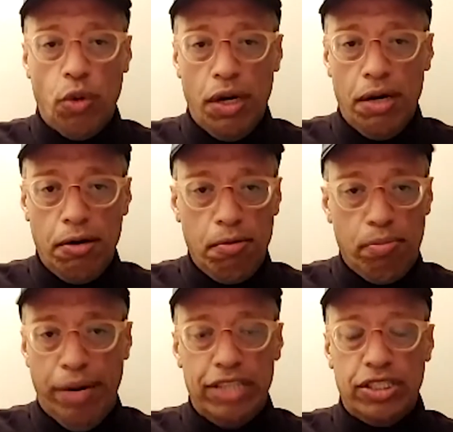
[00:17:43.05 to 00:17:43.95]
But when it
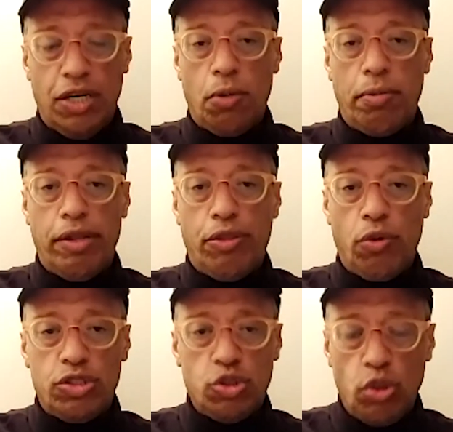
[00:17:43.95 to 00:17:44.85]
comes to
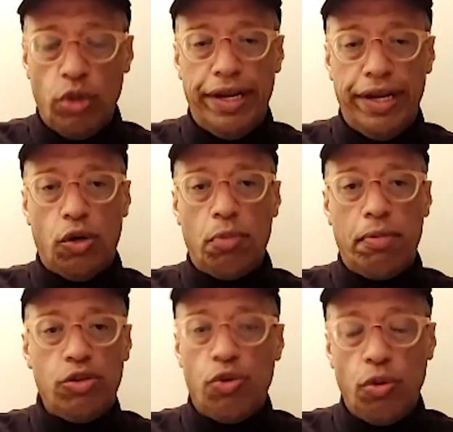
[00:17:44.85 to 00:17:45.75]
B2C, I